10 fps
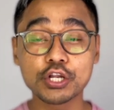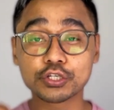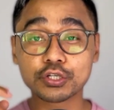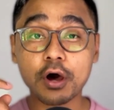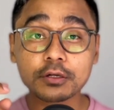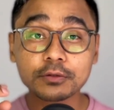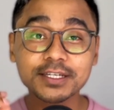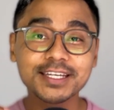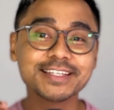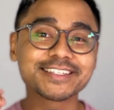
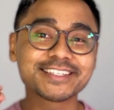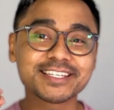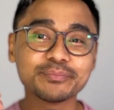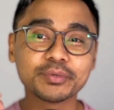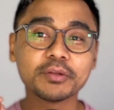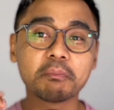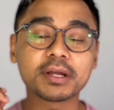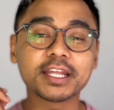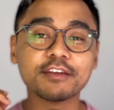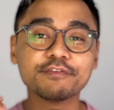thoroughly is a simple
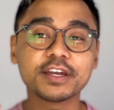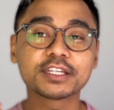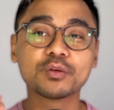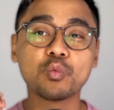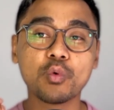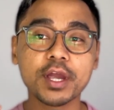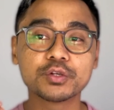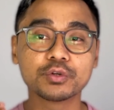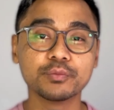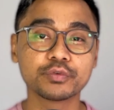but effective way
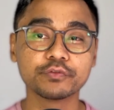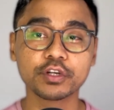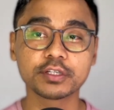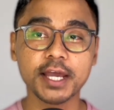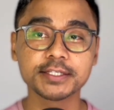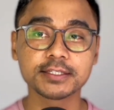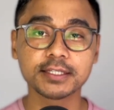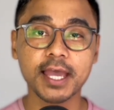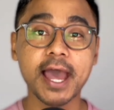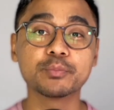to improve your digestion
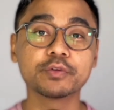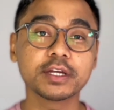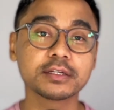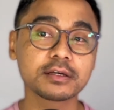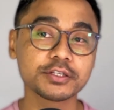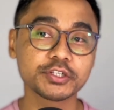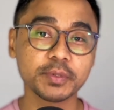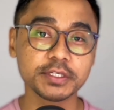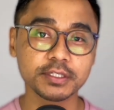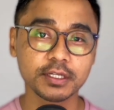and prevent
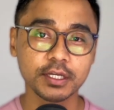constipation.